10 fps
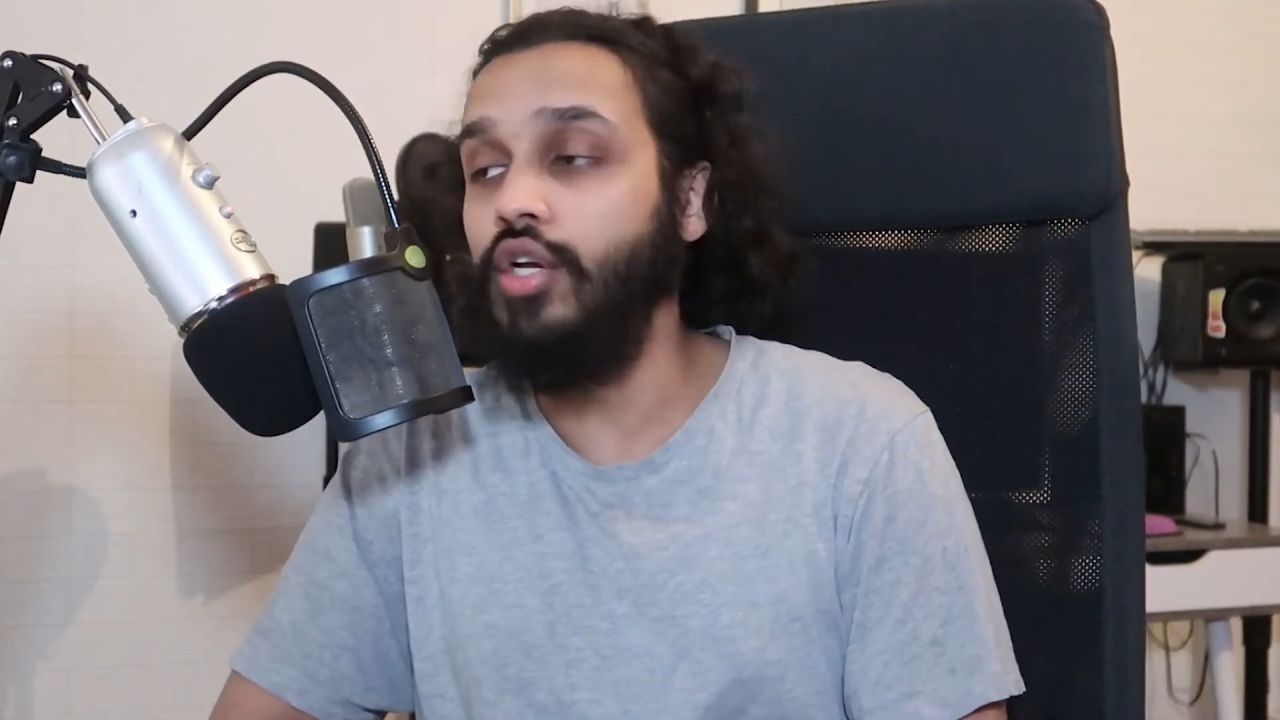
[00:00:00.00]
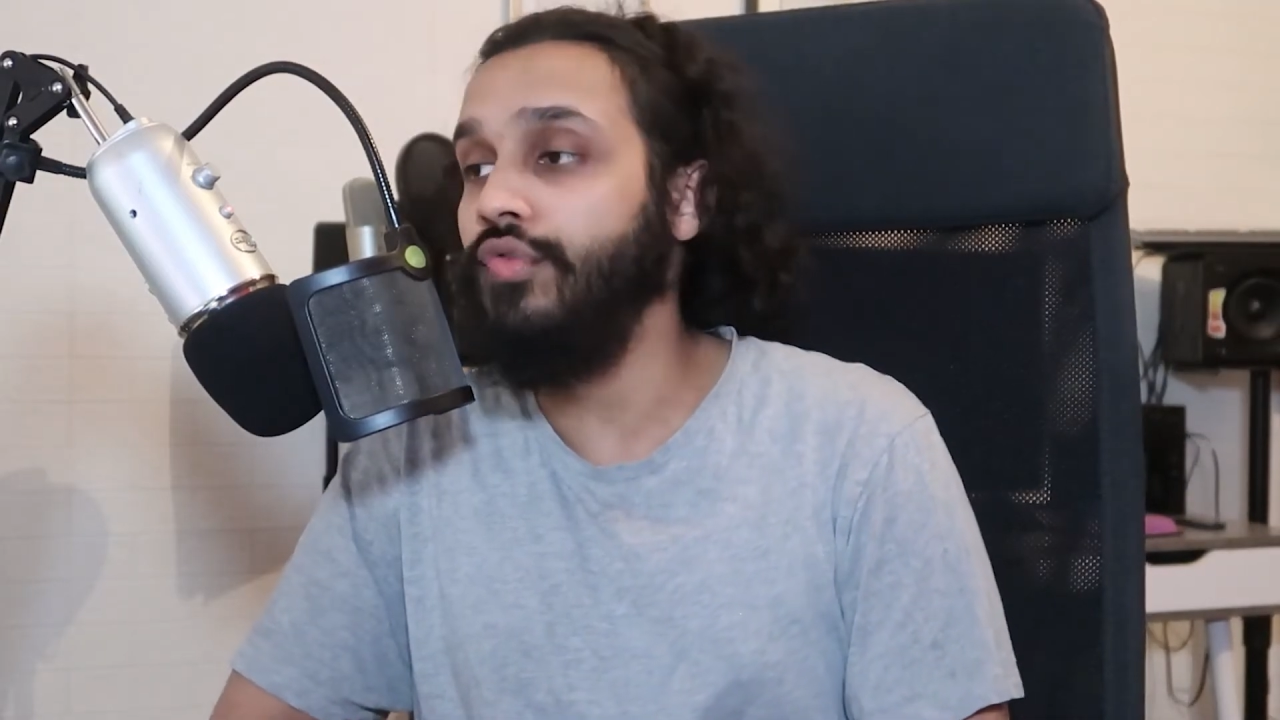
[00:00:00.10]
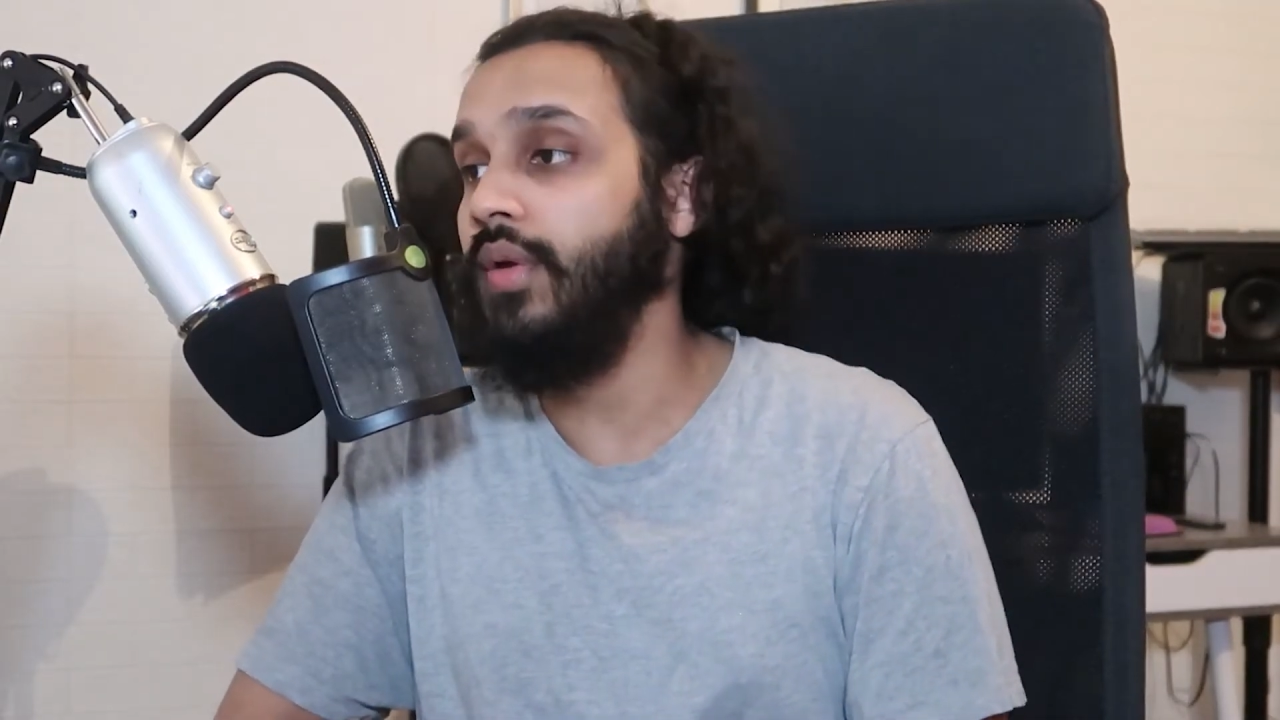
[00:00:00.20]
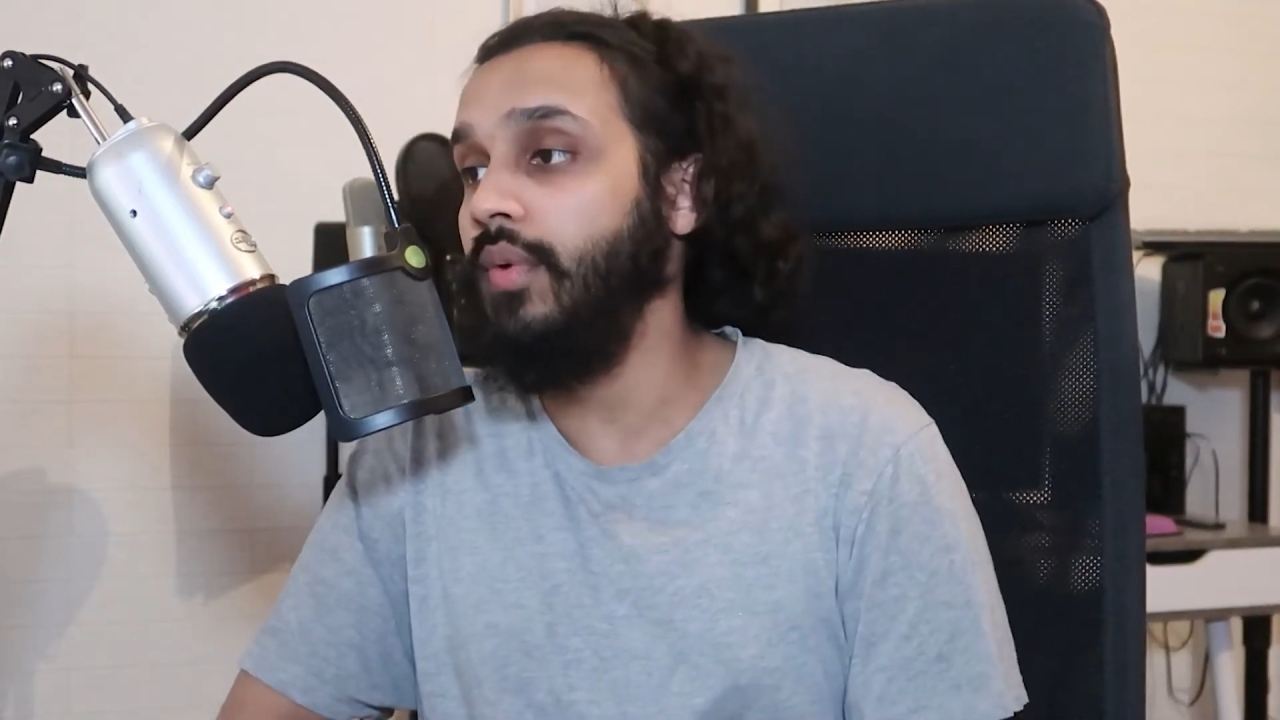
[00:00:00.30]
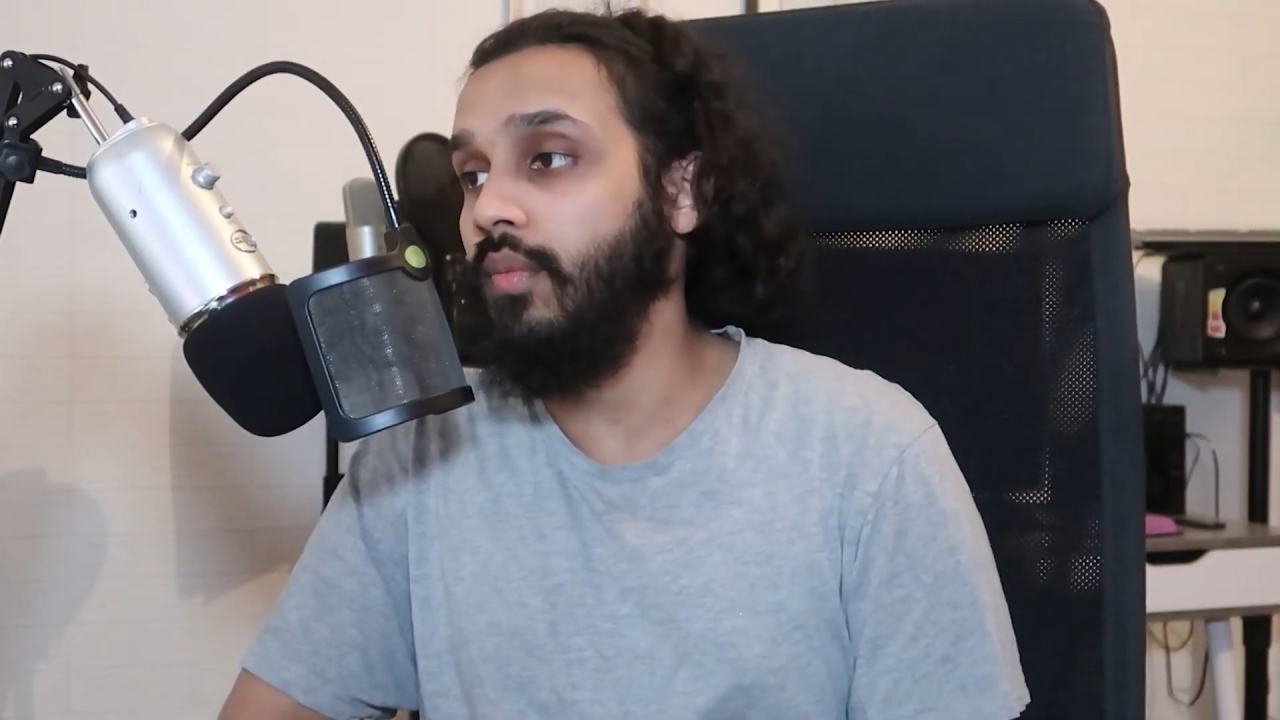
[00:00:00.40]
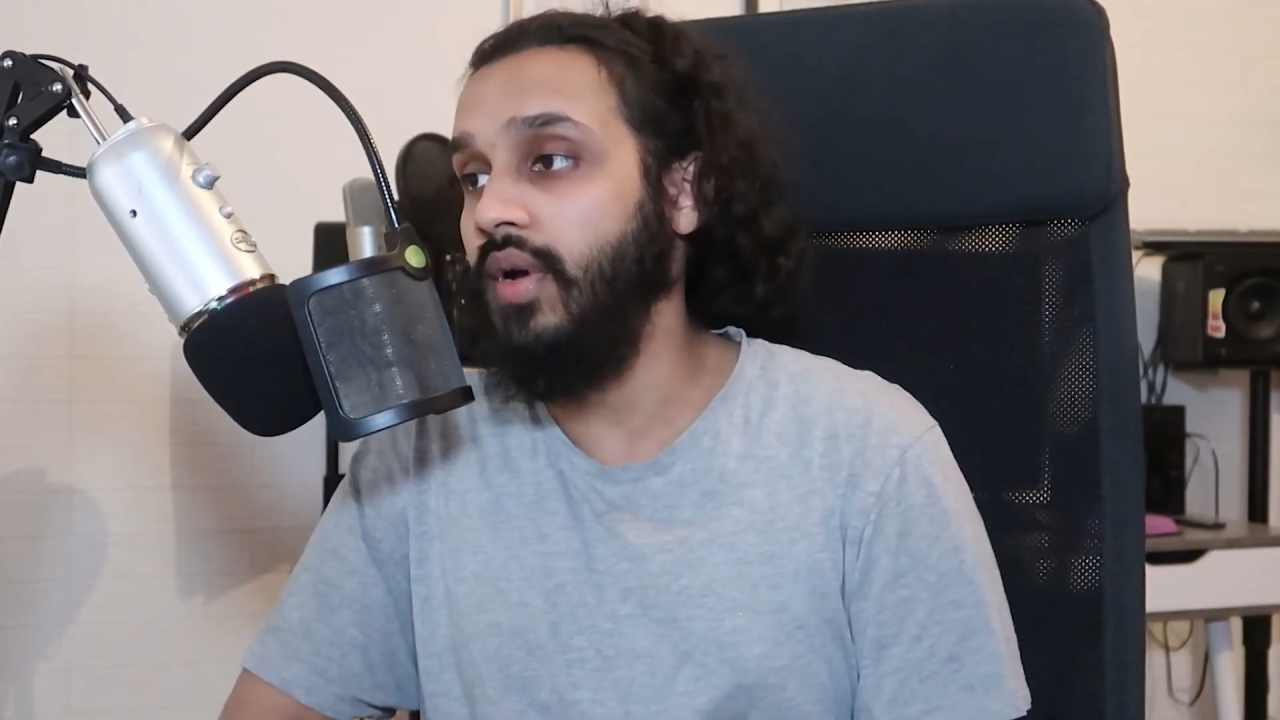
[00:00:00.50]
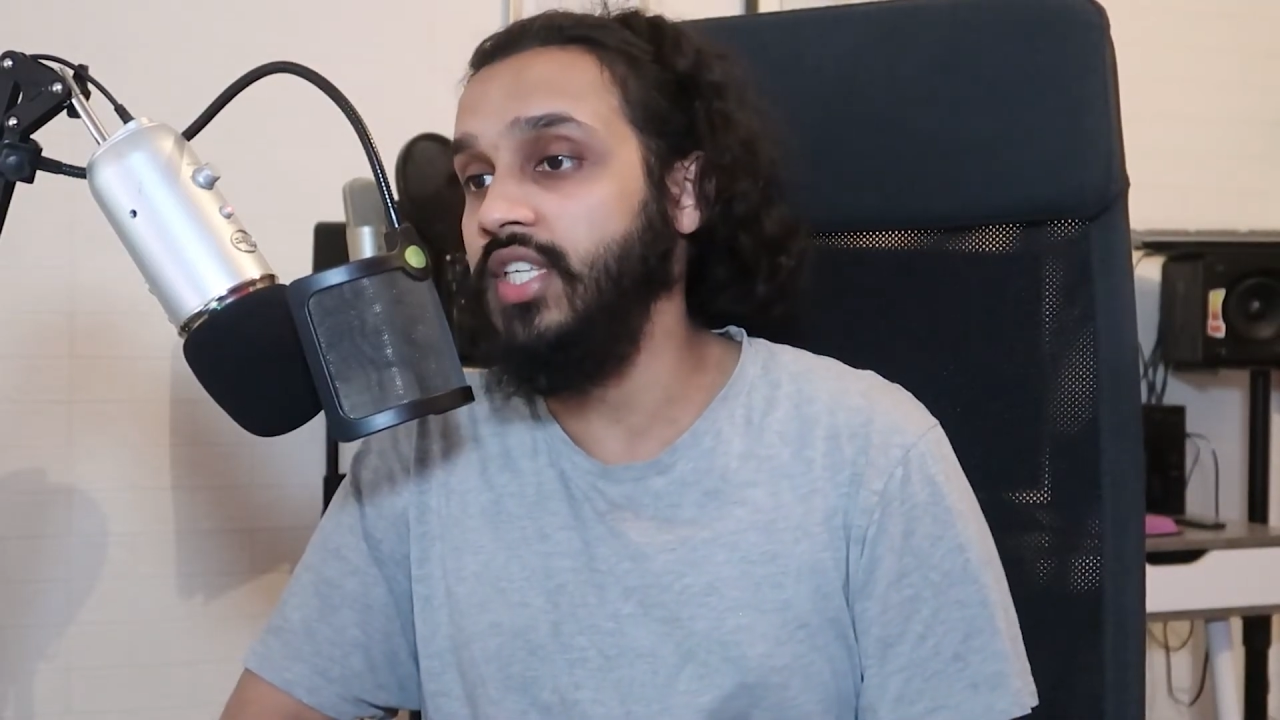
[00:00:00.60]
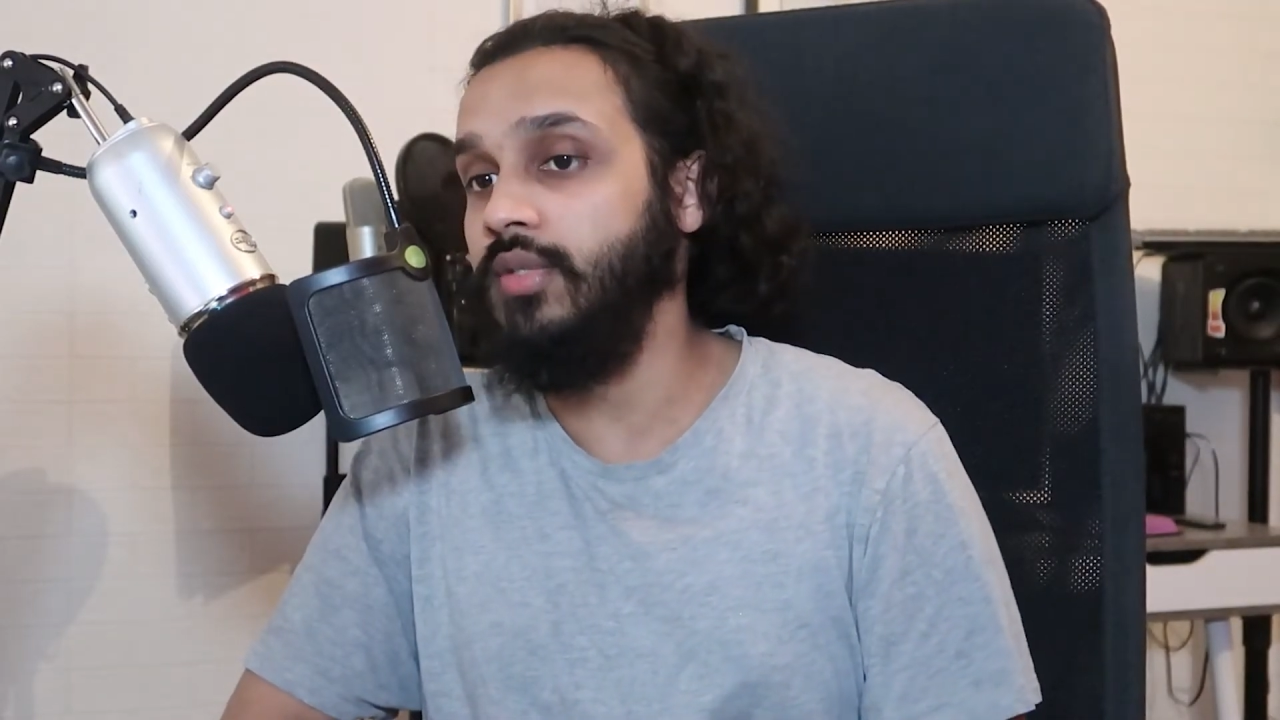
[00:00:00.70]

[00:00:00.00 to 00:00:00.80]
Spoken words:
agree with what